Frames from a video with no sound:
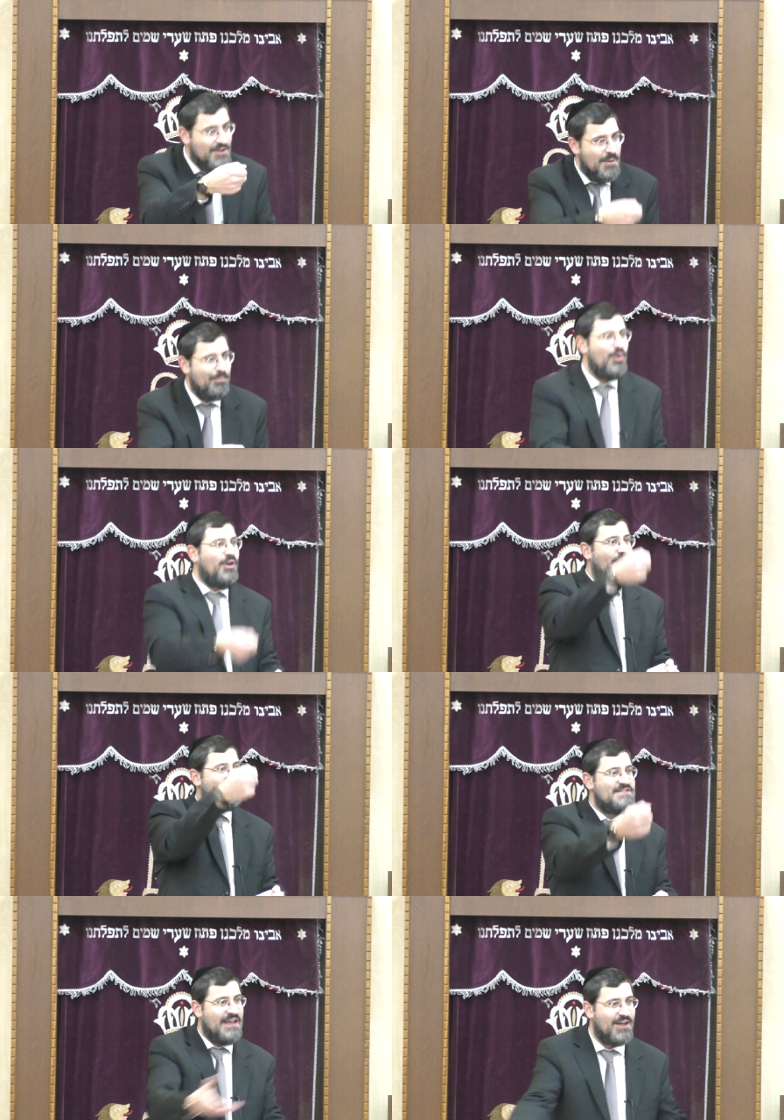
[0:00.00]
You put on
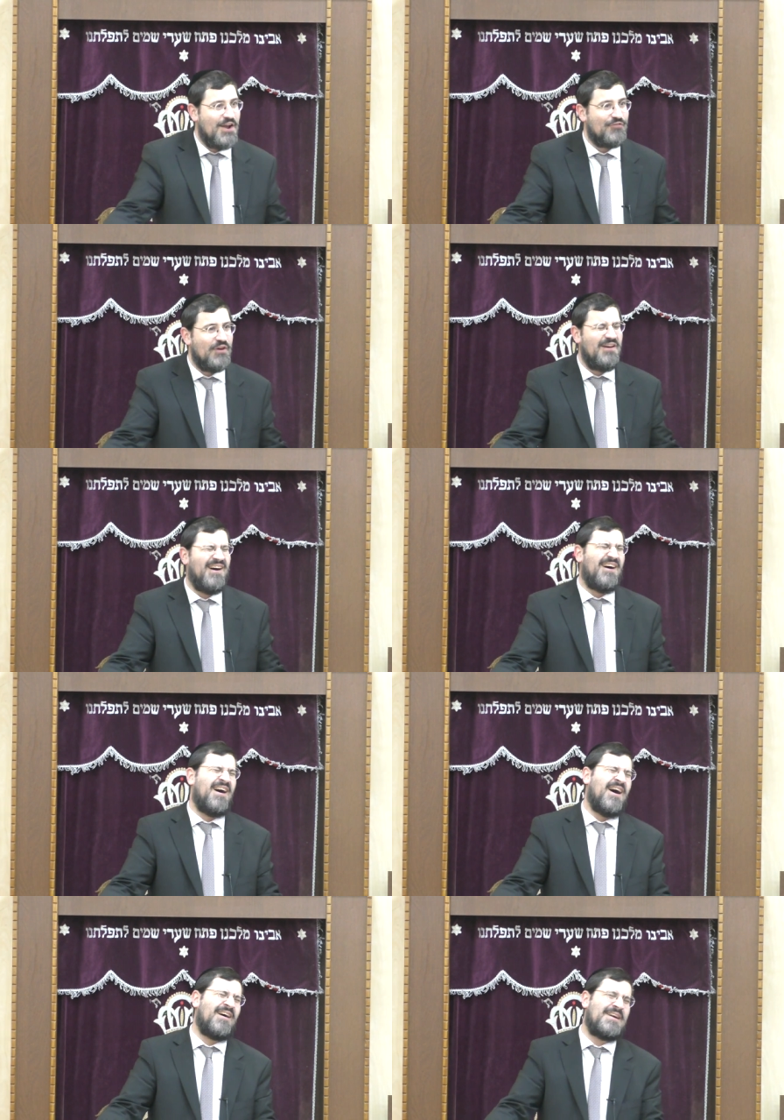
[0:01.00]
the sink and off you.
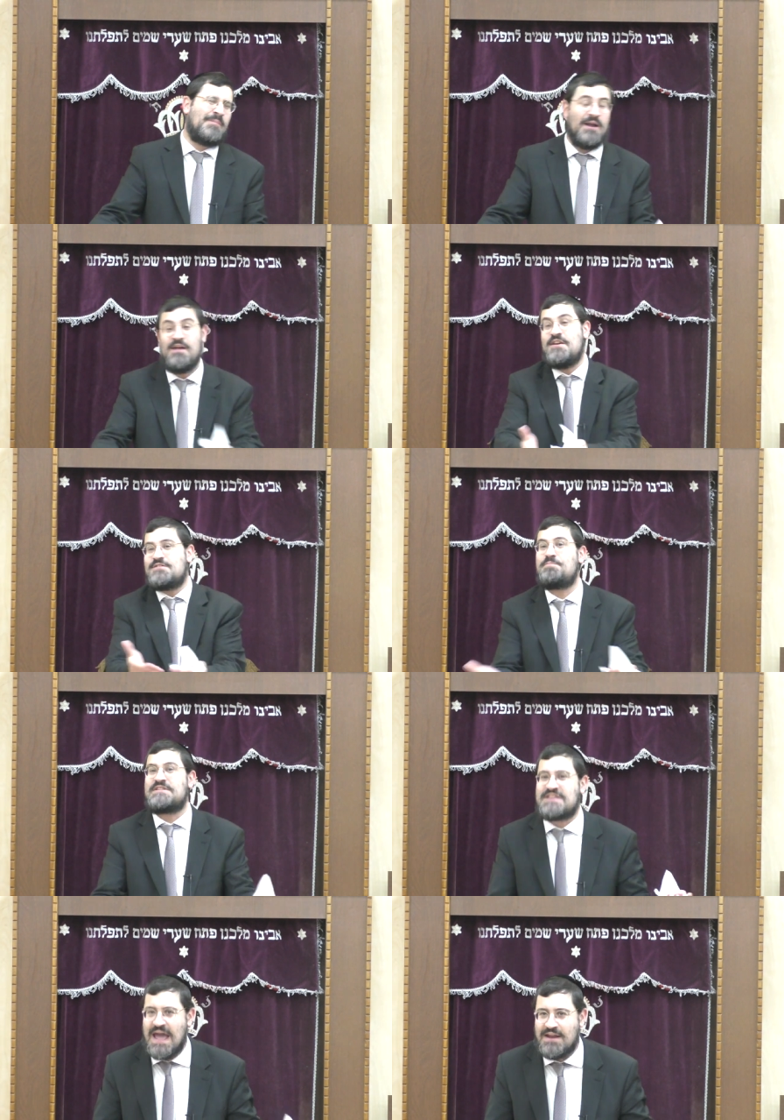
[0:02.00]
Oh, come on. So,
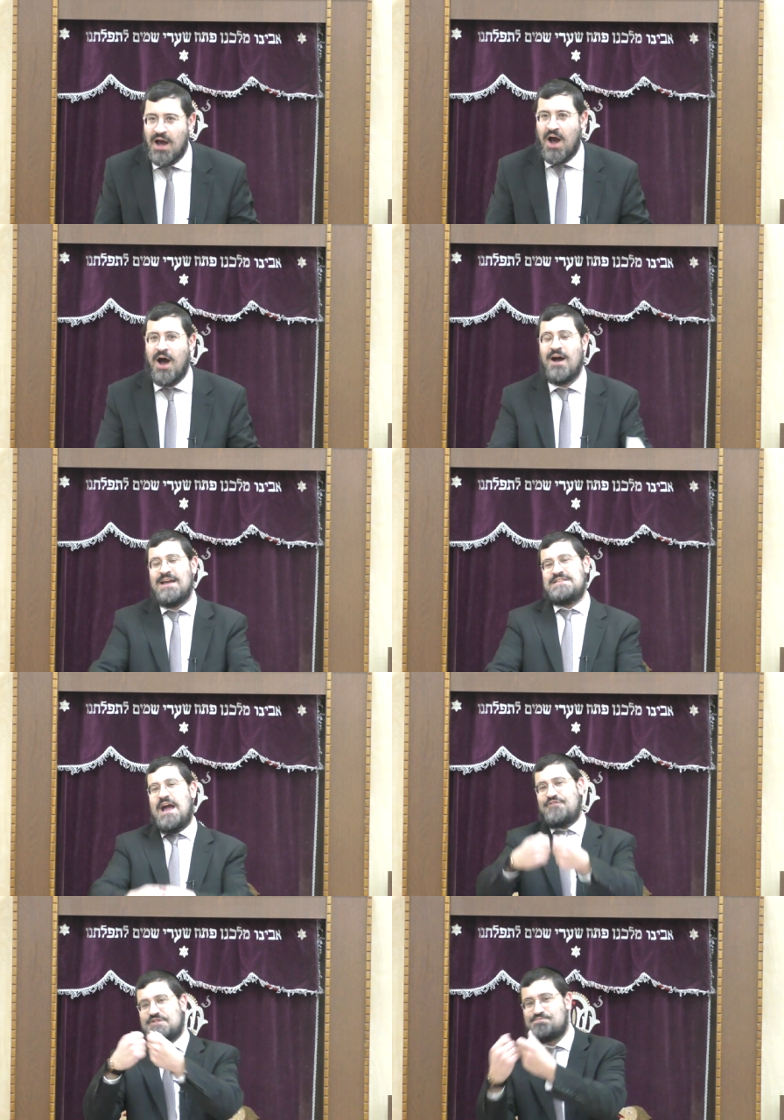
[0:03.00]
Beseda,
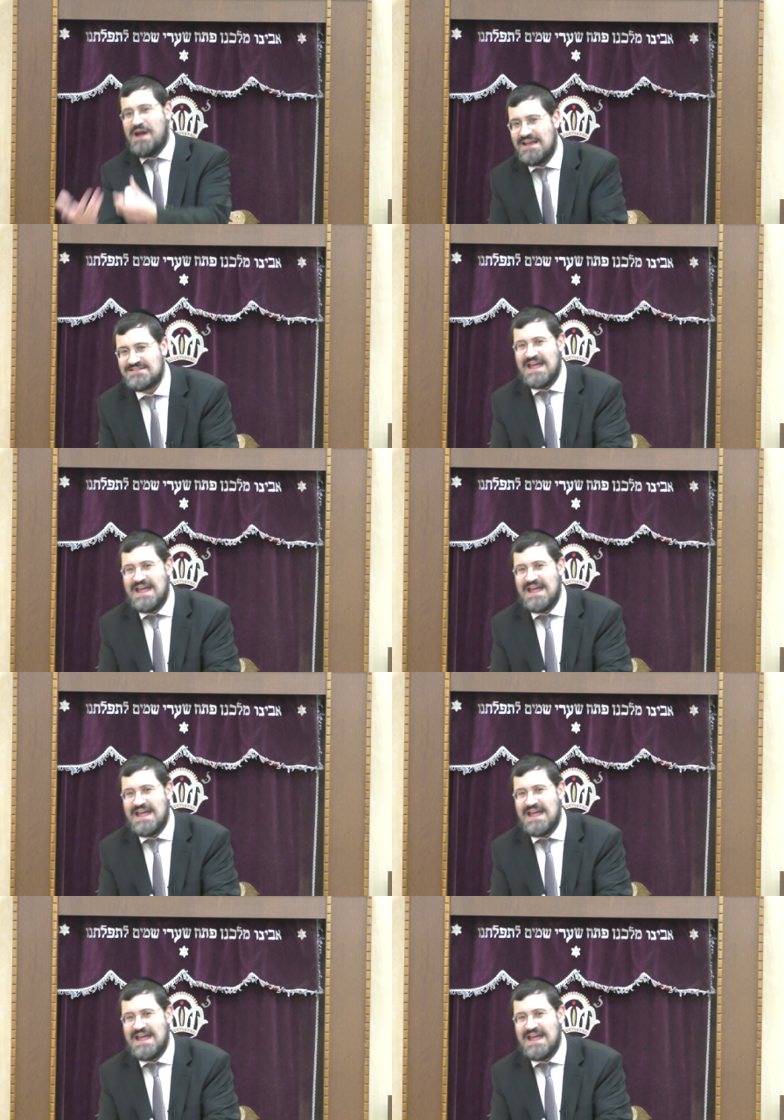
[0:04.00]
you have sprays